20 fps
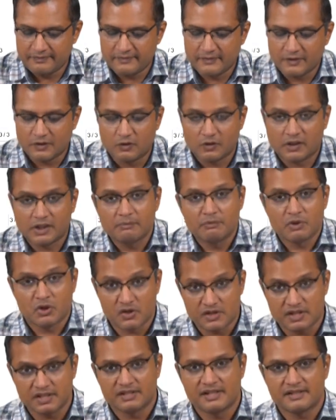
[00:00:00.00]
okay,
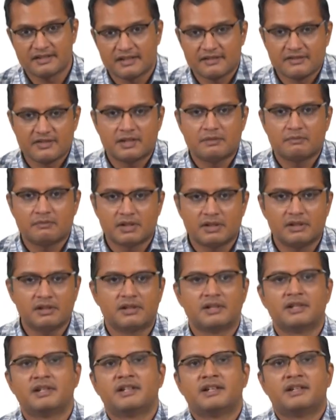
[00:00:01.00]
because in this ensemble
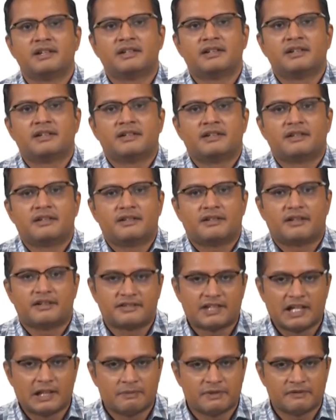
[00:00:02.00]

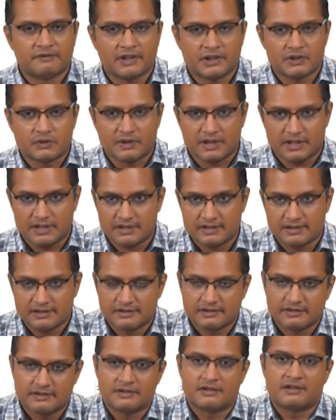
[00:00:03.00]
enthalpy fluctuates.
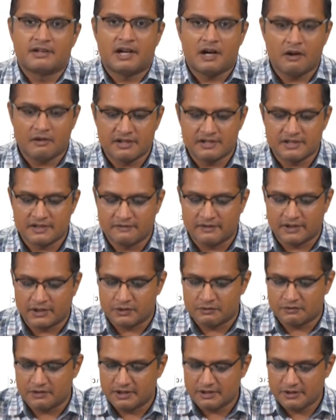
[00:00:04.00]
How does it
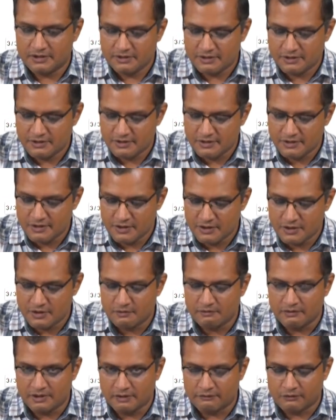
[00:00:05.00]
fluctuate?
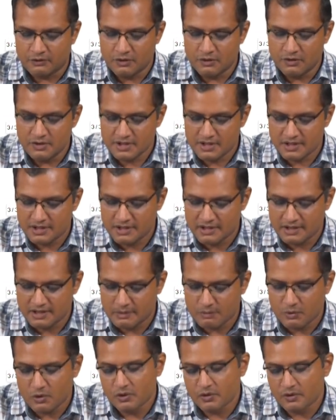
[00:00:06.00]
Well, of course, I
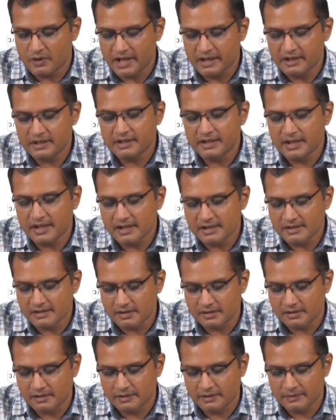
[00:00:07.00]
am going to write it as
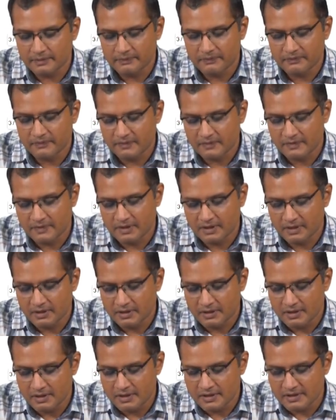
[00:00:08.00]

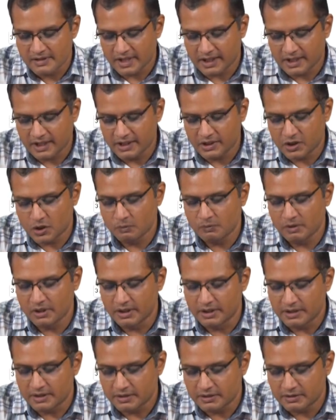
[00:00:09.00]
second
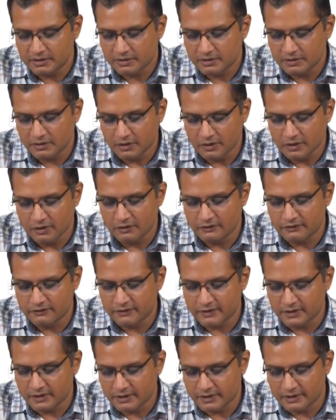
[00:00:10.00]
cumulant of
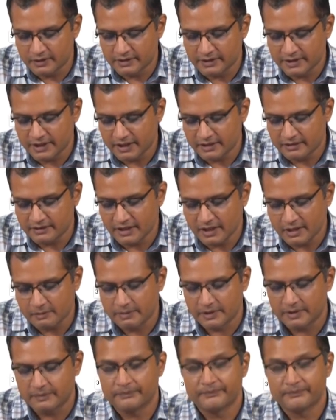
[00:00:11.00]
the enthalpy,